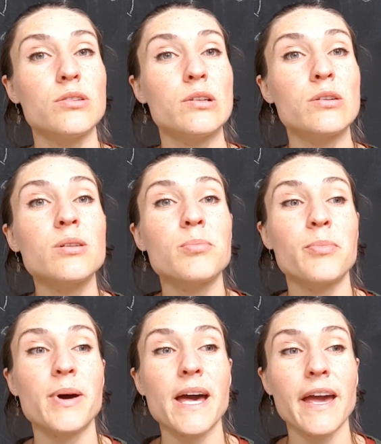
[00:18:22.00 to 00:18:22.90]

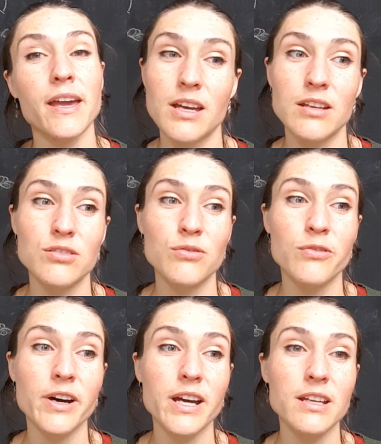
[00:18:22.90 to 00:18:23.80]
look back and to
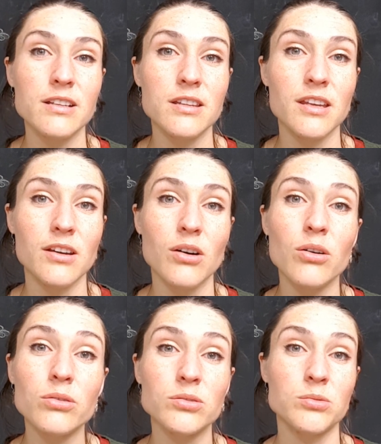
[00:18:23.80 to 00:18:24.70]
find the
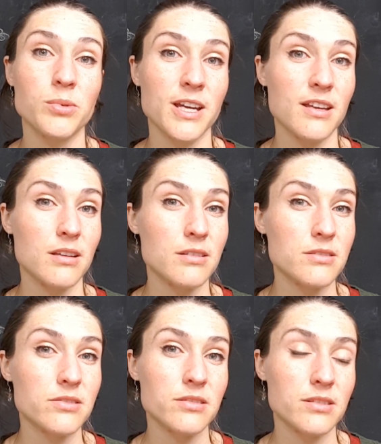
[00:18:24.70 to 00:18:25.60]
old
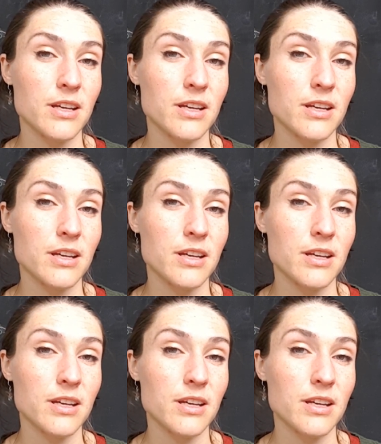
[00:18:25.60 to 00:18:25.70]
ways